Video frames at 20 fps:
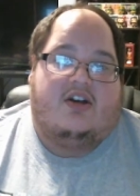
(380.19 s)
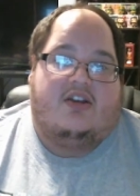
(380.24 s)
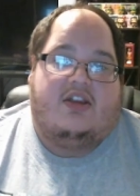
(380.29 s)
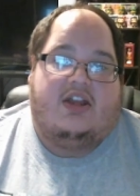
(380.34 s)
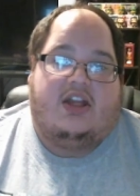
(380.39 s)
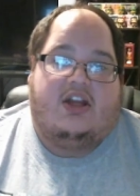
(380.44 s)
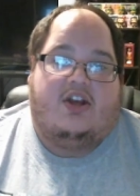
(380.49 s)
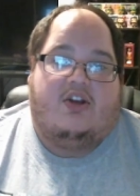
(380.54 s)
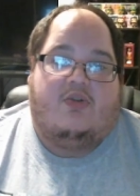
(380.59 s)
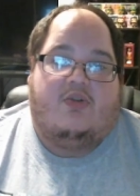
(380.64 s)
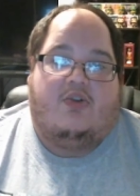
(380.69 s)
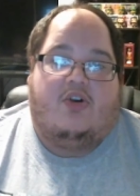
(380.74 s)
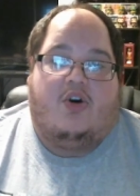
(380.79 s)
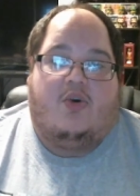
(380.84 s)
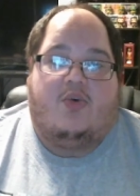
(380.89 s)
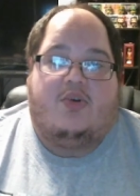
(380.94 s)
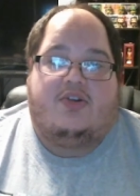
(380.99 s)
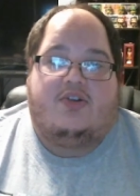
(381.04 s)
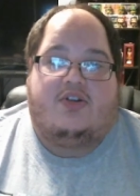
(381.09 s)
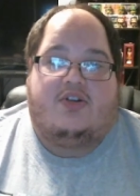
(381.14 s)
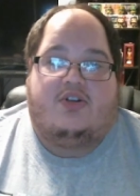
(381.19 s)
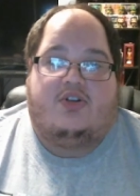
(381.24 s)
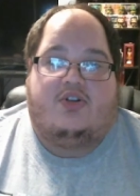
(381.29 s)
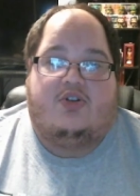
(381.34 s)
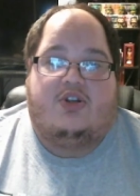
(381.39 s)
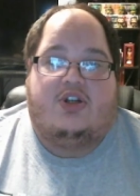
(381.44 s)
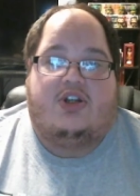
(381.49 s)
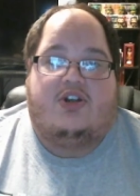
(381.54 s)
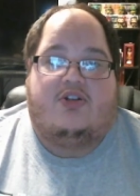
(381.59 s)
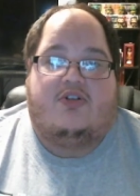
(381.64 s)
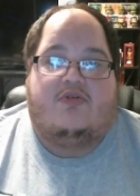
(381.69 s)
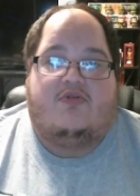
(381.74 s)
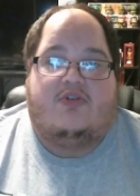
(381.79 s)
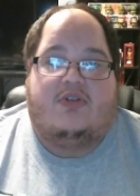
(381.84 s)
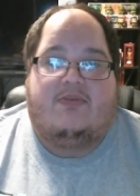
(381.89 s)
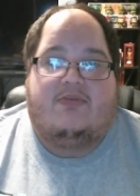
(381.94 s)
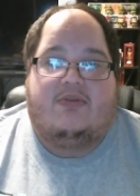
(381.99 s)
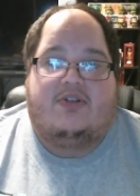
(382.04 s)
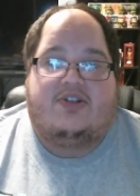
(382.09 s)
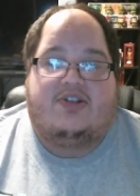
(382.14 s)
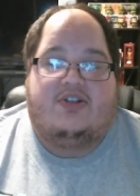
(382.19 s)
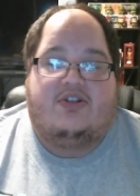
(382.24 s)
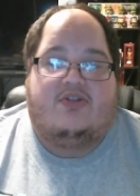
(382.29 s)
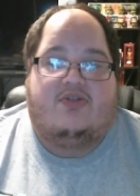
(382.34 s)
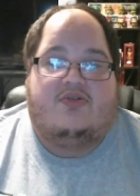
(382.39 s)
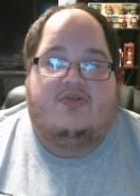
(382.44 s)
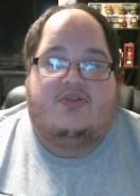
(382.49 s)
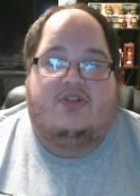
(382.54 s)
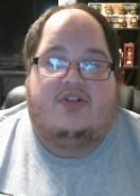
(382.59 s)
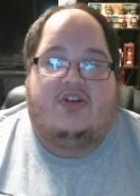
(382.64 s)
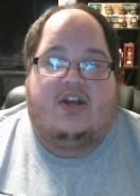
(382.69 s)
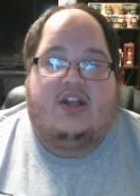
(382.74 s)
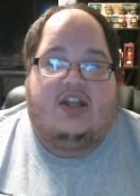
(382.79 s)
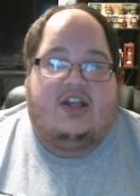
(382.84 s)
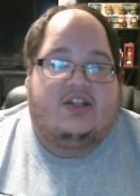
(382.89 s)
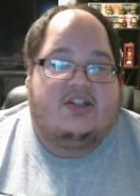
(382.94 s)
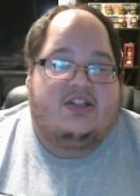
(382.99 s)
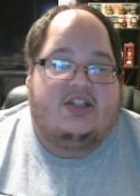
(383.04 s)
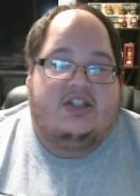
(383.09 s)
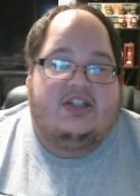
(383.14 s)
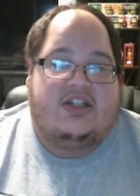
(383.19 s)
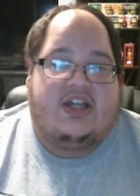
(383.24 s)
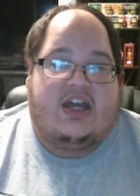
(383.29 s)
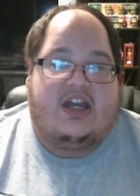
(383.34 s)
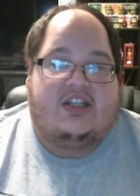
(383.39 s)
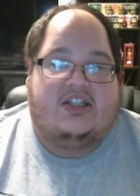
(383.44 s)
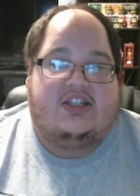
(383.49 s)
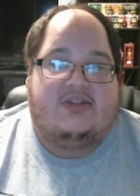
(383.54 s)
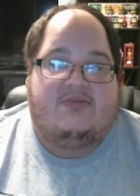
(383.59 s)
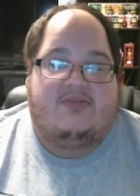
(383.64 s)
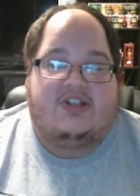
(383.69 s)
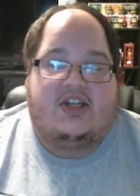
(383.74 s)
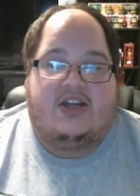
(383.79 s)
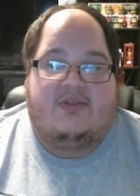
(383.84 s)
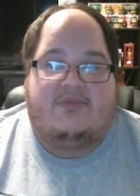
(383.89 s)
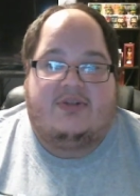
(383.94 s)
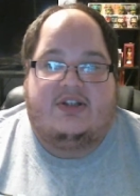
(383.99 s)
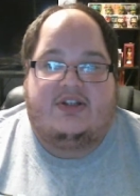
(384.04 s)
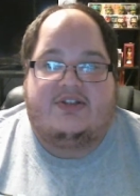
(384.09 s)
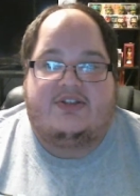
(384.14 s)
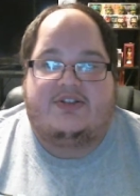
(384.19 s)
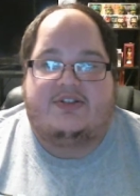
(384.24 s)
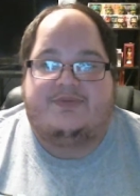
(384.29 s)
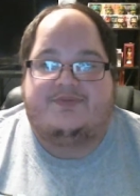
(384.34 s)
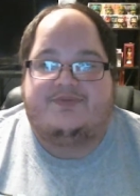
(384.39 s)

They go into the new year still NXT Tag Team Champions.